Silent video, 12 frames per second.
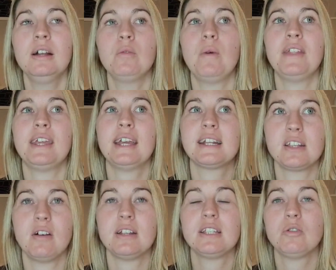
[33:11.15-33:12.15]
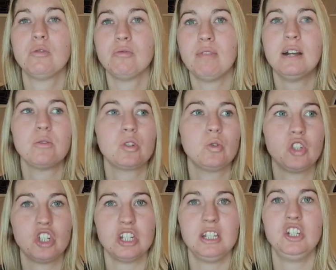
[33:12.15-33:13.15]
when they get excited or aroused or
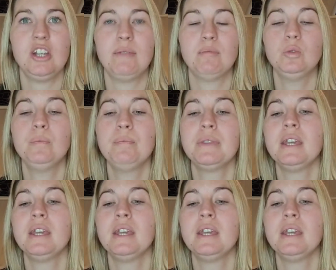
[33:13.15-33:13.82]
just in general.